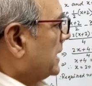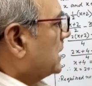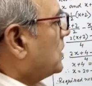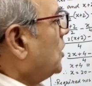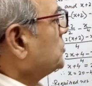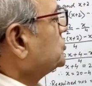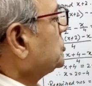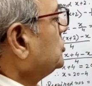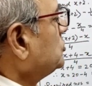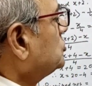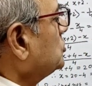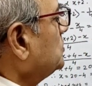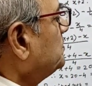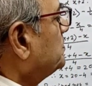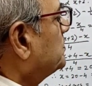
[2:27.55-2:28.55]

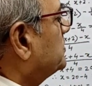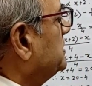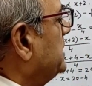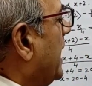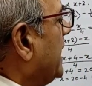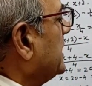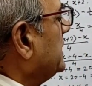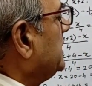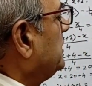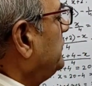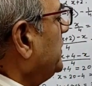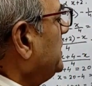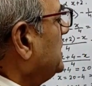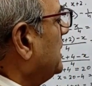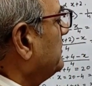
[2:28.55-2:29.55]
consecutive
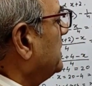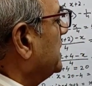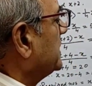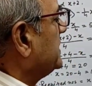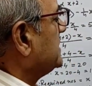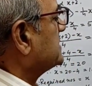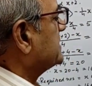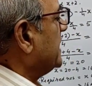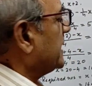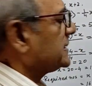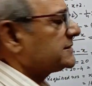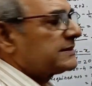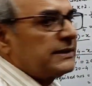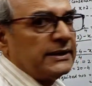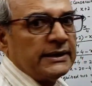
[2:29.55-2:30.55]
even number is
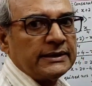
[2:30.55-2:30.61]
x,